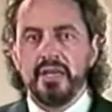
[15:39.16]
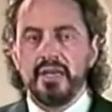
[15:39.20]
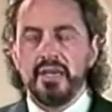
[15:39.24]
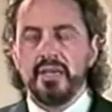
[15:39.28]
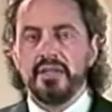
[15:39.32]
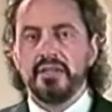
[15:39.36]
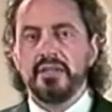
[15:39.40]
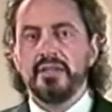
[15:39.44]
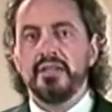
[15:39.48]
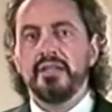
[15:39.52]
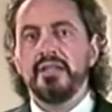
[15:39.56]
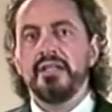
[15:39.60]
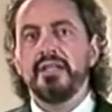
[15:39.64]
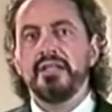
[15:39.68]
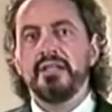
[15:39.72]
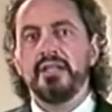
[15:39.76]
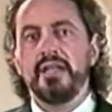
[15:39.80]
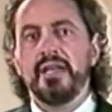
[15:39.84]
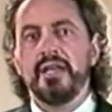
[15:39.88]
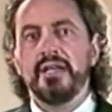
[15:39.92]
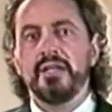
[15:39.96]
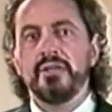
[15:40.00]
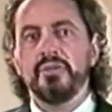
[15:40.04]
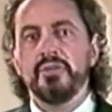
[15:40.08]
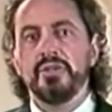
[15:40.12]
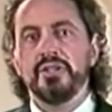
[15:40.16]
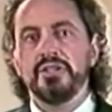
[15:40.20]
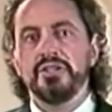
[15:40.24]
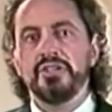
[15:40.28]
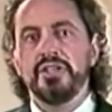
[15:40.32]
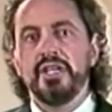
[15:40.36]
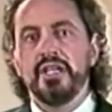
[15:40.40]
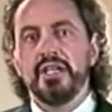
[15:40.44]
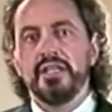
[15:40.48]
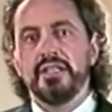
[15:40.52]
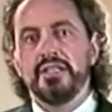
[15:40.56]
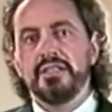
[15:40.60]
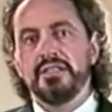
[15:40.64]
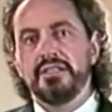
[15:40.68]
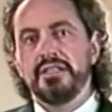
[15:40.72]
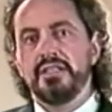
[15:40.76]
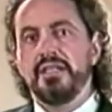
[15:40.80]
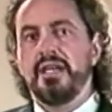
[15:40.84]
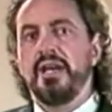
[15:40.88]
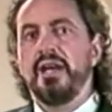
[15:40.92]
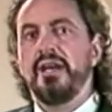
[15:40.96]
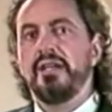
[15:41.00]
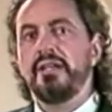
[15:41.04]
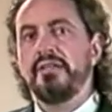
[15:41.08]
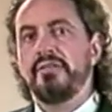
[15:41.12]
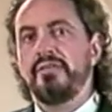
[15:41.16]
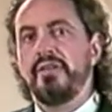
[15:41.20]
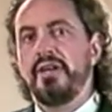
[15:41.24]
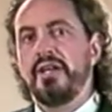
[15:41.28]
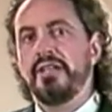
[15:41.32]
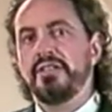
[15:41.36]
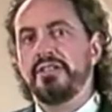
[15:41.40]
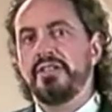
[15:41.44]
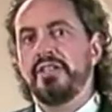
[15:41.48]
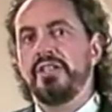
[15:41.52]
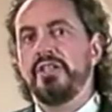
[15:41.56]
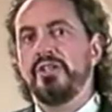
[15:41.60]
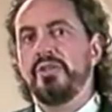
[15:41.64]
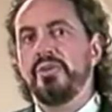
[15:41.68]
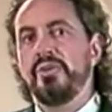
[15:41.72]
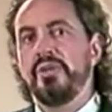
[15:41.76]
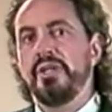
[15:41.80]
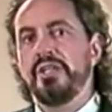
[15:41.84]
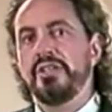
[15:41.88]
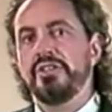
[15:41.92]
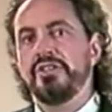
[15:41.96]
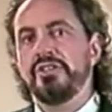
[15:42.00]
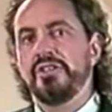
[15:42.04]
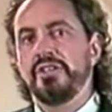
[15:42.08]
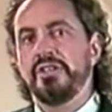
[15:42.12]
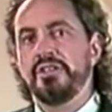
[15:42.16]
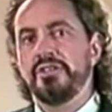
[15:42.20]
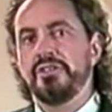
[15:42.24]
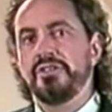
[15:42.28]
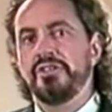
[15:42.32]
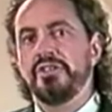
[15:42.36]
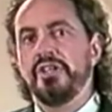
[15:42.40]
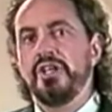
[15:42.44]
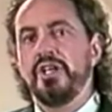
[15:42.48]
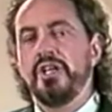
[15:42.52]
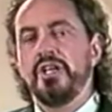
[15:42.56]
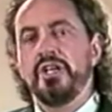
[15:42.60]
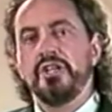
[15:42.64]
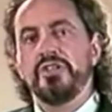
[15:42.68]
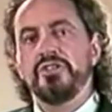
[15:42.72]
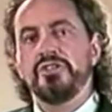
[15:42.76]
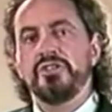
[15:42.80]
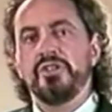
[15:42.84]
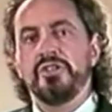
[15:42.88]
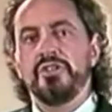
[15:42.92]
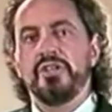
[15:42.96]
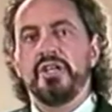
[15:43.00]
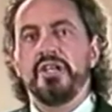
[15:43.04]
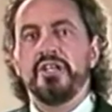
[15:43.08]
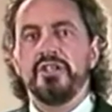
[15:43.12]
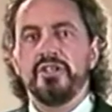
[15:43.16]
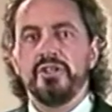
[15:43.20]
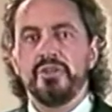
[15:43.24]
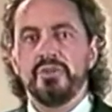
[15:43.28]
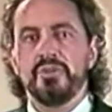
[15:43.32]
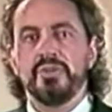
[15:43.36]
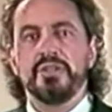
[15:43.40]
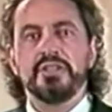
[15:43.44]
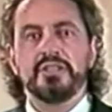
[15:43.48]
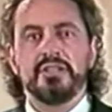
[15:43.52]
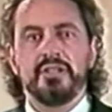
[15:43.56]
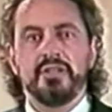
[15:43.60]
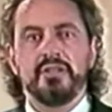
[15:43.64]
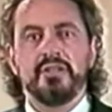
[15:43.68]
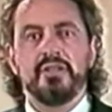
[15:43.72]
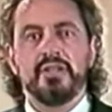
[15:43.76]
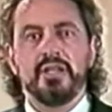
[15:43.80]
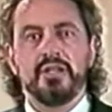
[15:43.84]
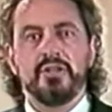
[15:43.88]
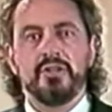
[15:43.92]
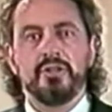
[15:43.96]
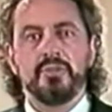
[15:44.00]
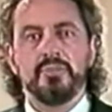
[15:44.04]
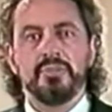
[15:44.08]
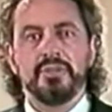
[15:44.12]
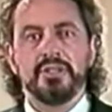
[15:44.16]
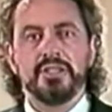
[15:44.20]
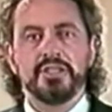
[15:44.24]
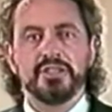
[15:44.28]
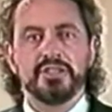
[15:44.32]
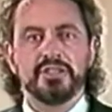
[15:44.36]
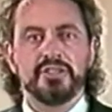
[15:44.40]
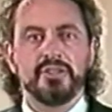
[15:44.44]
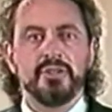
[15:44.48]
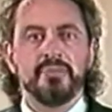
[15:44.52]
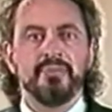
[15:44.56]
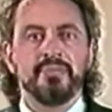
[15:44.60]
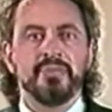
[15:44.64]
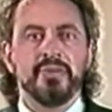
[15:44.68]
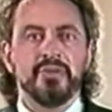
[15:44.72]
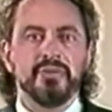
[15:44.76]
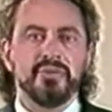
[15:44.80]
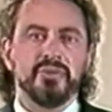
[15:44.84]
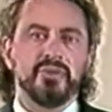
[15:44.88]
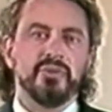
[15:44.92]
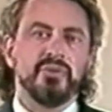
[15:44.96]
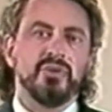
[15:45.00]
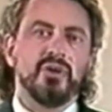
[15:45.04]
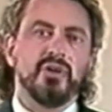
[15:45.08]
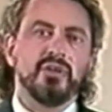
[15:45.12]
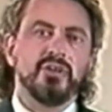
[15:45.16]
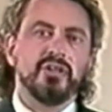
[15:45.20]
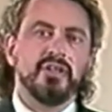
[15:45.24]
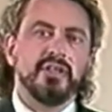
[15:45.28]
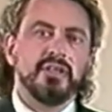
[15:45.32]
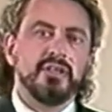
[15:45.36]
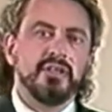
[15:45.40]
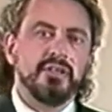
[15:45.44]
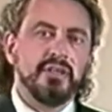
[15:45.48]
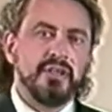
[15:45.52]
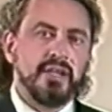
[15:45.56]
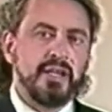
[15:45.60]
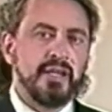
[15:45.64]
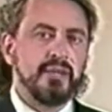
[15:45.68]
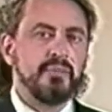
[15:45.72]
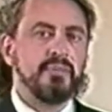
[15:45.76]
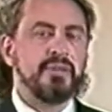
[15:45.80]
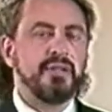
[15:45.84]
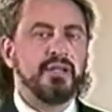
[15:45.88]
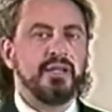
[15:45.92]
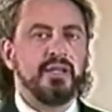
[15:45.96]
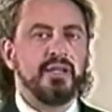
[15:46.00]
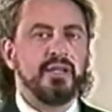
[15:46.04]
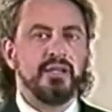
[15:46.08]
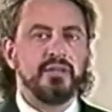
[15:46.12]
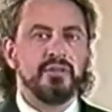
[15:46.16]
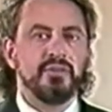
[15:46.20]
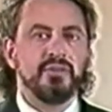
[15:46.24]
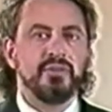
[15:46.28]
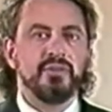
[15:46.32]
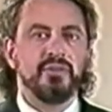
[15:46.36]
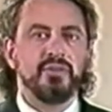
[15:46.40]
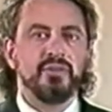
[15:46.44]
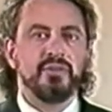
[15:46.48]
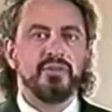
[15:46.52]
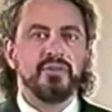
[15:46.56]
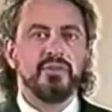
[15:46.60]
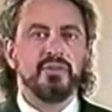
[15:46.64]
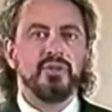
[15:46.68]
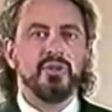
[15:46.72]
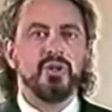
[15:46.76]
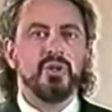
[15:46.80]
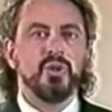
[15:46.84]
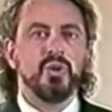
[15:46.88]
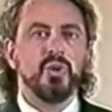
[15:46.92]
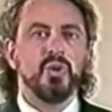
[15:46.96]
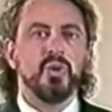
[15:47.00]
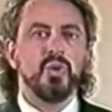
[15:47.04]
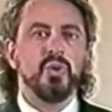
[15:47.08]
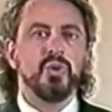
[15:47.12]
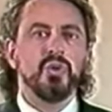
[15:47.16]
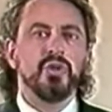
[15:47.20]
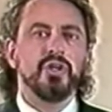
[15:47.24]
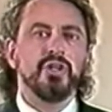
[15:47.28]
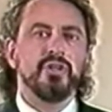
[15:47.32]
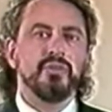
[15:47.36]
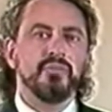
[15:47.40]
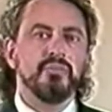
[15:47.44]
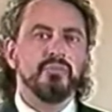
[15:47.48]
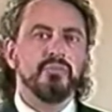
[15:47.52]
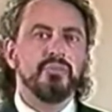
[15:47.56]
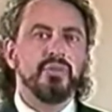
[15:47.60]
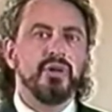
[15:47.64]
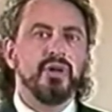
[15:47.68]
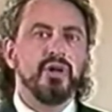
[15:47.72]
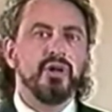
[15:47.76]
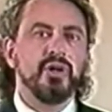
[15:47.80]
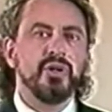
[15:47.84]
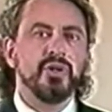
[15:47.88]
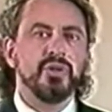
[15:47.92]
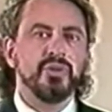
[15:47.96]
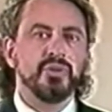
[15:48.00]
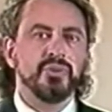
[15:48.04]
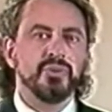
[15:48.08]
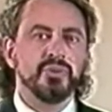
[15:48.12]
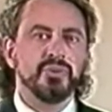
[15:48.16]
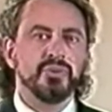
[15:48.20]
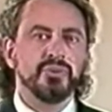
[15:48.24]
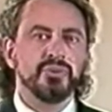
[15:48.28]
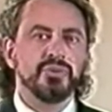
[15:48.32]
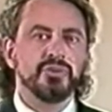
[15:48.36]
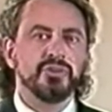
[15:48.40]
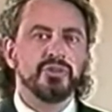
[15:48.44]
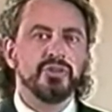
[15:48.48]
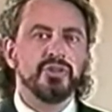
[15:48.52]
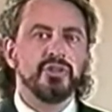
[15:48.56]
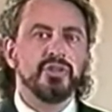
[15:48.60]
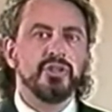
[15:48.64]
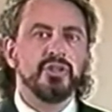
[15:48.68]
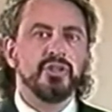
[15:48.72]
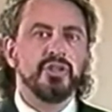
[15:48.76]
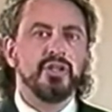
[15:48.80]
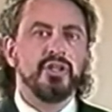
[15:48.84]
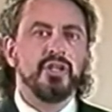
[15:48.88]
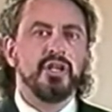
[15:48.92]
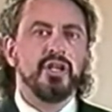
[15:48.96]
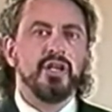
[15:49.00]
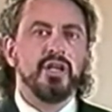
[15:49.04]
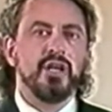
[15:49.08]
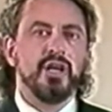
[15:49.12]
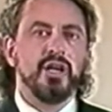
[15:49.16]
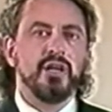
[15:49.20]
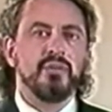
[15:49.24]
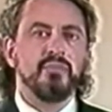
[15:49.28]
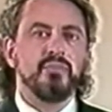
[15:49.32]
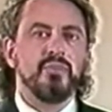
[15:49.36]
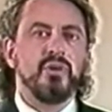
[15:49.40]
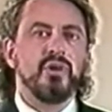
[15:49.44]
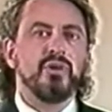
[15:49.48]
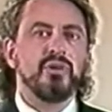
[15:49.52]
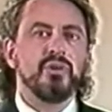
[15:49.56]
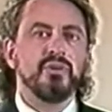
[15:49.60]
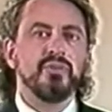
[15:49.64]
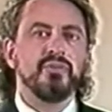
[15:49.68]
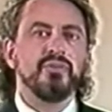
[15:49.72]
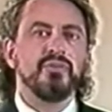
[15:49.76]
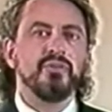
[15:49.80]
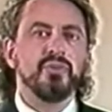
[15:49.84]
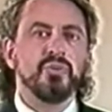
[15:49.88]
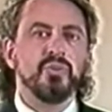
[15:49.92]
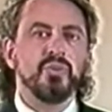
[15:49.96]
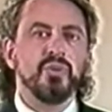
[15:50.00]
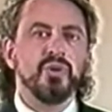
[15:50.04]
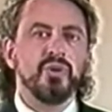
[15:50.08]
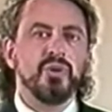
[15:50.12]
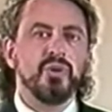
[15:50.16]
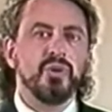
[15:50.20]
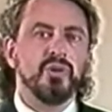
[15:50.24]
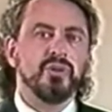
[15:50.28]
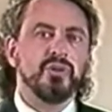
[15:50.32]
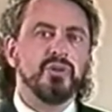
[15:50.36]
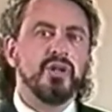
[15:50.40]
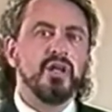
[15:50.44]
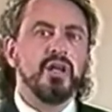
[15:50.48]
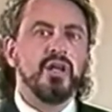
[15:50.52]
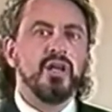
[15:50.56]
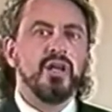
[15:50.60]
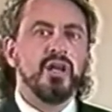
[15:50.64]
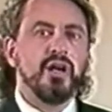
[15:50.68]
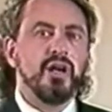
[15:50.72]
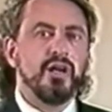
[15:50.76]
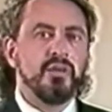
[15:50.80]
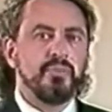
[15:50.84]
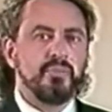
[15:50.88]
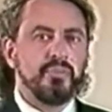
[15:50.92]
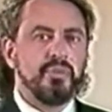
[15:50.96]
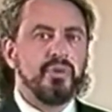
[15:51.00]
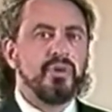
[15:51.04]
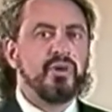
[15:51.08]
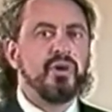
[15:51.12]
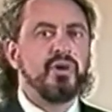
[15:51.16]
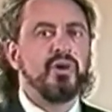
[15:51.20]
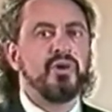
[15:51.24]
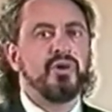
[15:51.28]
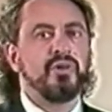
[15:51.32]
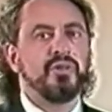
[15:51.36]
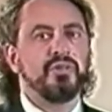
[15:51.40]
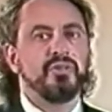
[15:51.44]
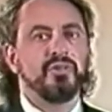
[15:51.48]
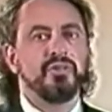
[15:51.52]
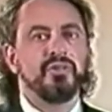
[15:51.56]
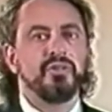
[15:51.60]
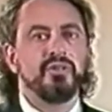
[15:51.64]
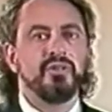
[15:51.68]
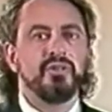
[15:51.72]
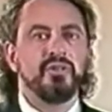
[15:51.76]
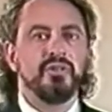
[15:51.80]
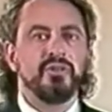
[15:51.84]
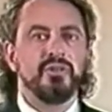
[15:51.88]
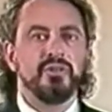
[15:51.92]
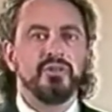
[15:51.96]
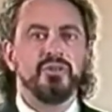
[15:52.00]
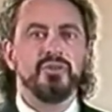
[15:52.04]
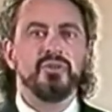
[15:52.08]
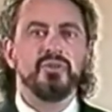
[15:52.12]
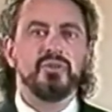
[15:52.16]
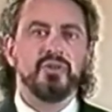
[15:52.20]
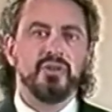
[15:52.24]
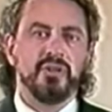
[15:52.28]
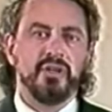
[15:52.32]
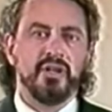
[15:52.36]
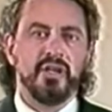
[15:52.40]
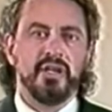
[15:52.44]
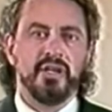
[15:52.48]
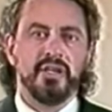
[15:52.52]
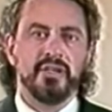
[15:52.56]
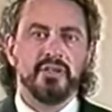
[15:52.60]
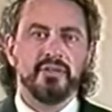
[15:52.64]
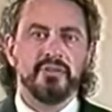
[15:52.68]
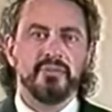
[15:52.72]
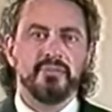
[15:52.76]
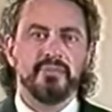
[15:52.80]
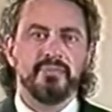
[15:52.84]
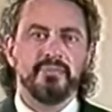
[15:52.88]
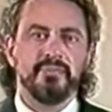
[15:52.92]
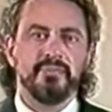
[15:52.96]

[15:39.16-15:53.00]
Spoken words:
And clean language is the art of asking questions so that you as a therapist do not contaminate or impose a model of the world upon your client.